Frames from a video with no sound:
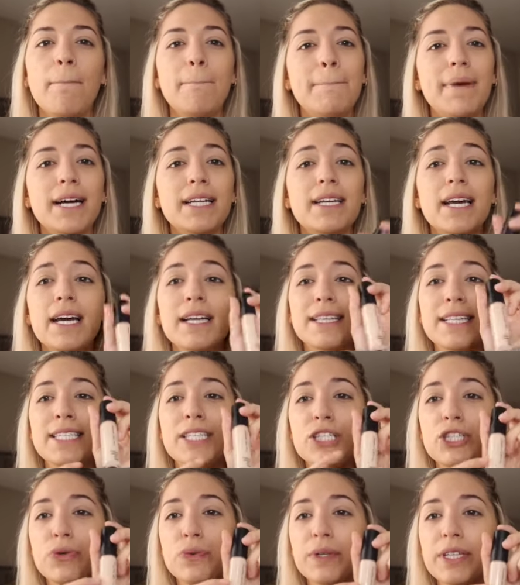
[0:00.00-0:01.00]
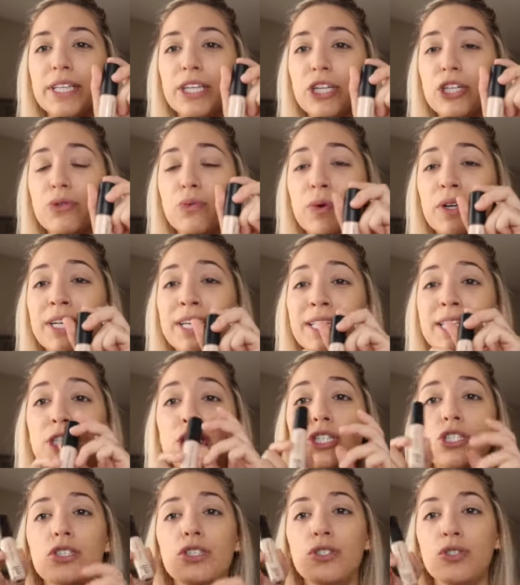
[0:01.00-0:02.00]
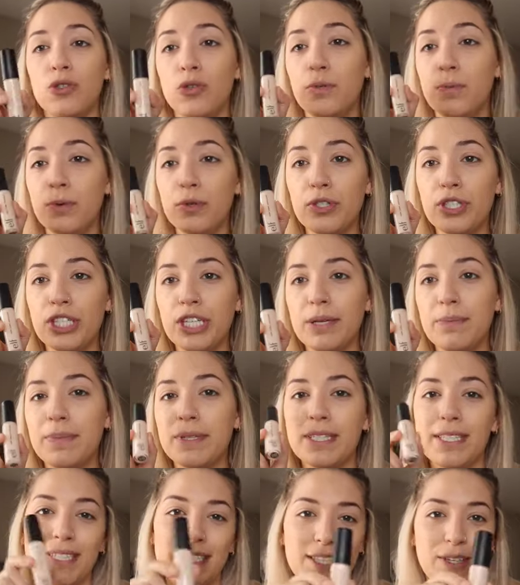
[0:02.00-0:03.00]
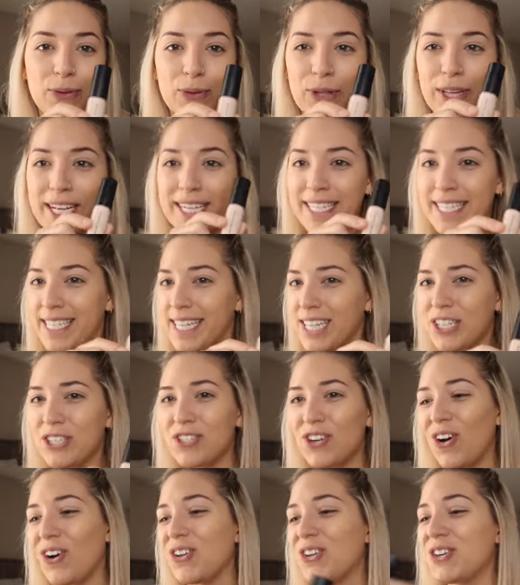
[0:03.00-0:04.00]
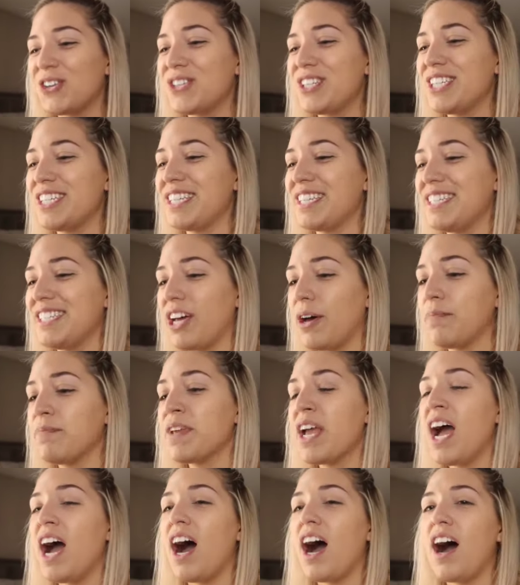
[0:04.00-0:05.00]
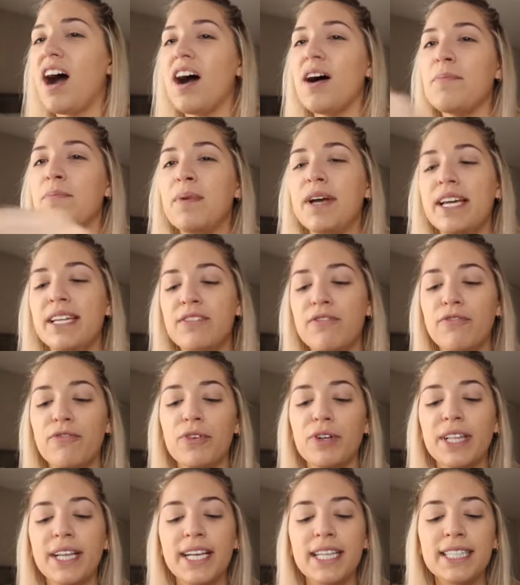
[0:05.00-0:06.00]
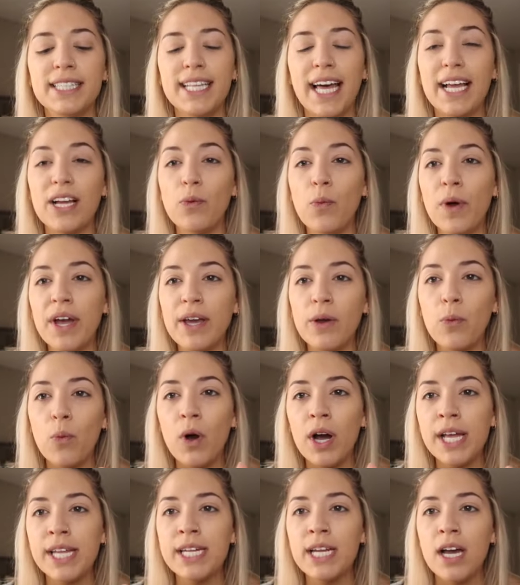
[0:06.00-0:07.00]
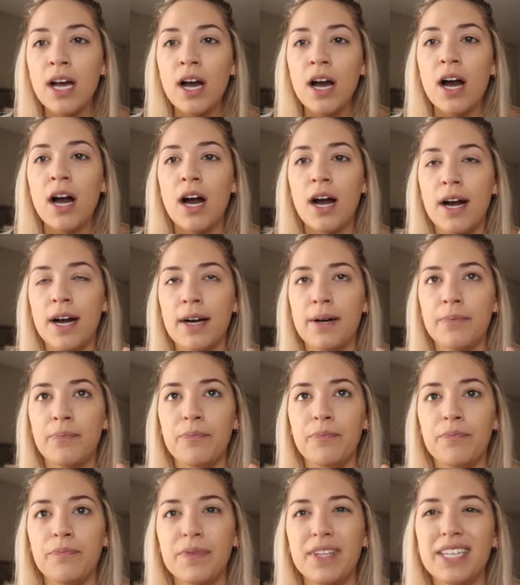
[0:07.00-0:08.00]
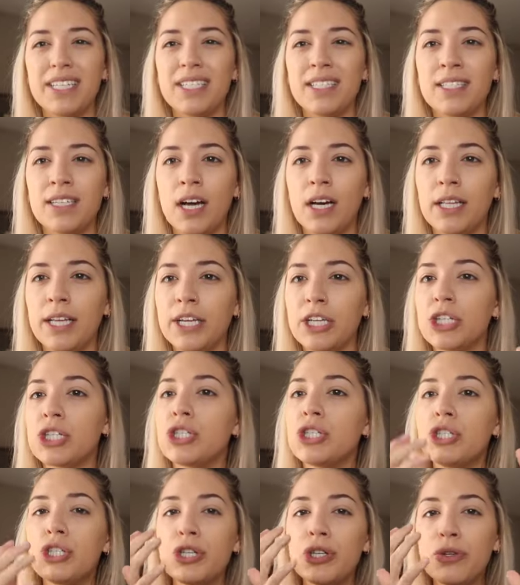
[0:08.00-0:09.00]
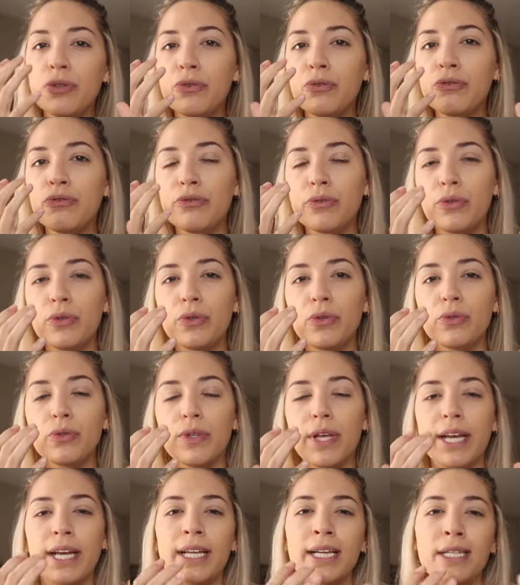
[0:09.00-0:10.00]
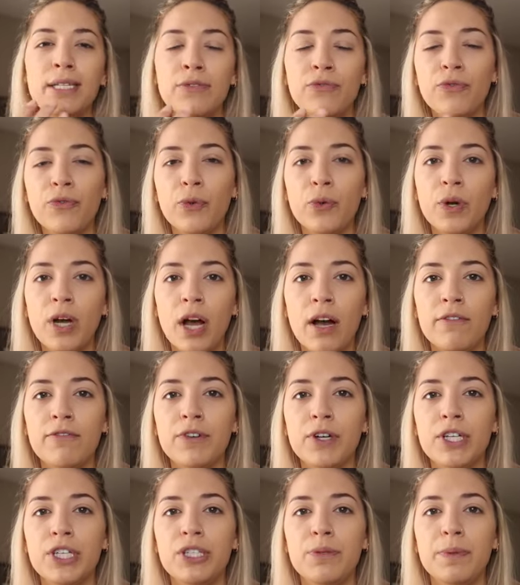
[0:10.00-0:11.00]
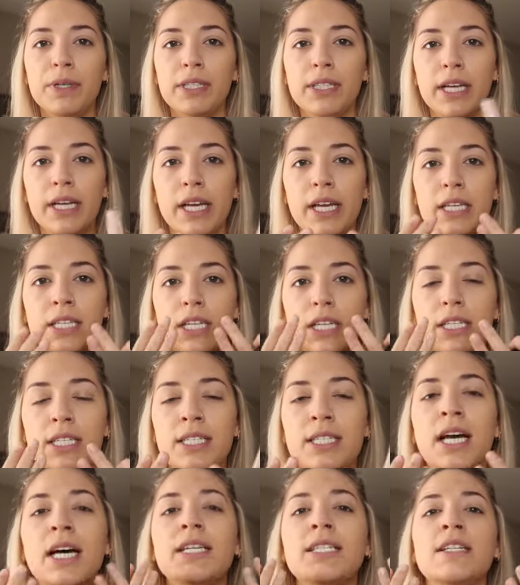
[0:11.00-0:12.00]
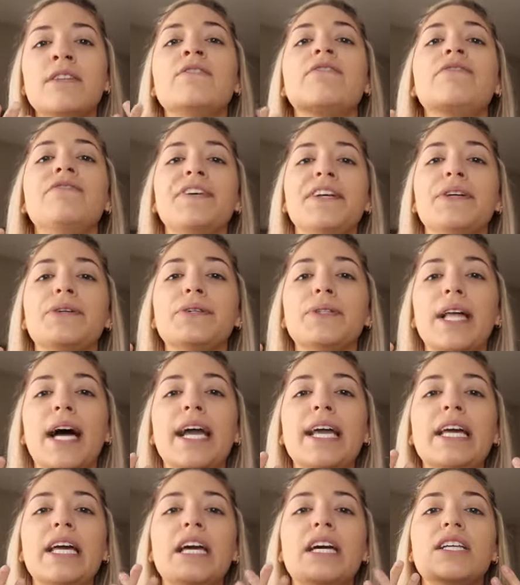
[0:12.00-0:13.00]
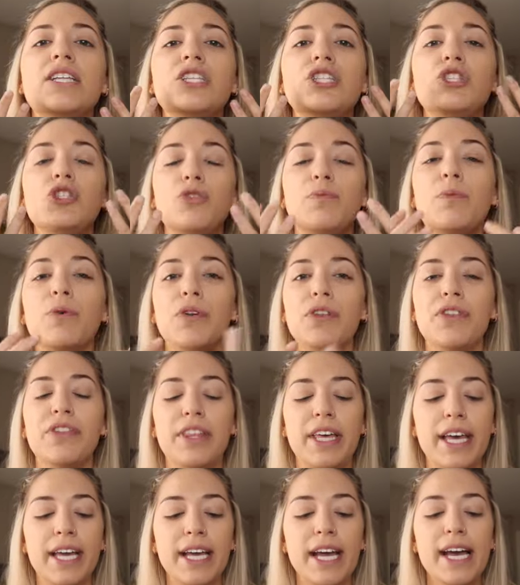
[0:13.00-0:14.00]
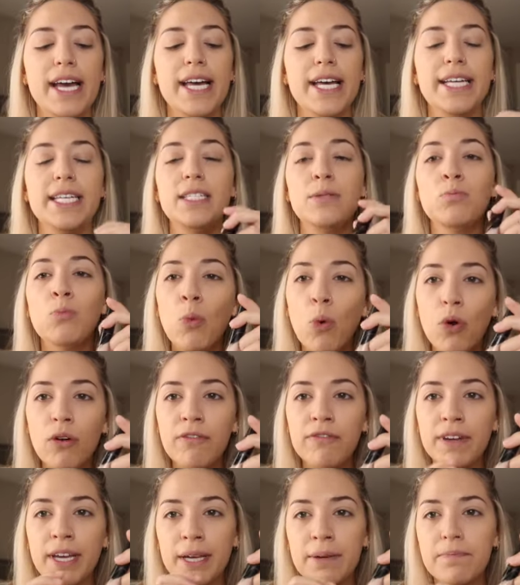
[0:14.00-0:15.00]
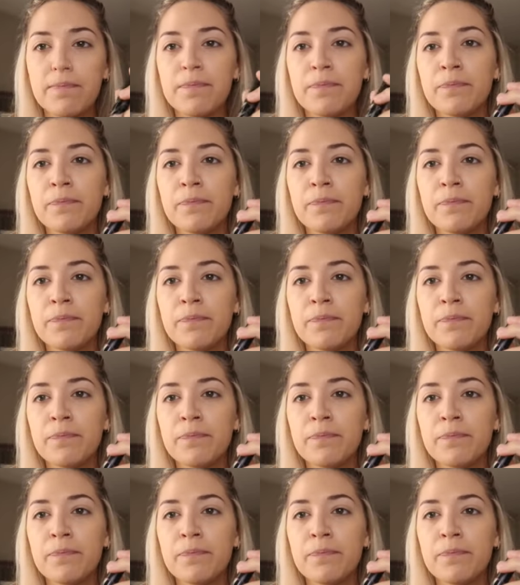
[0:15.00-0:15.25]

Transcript: But this is a really good one, and this is super cheap. It's only like $6. So, and for like a lightweight one, that's not like too full, like it is full coverage, but like it just doesn't feel like super thick. It's Morphe,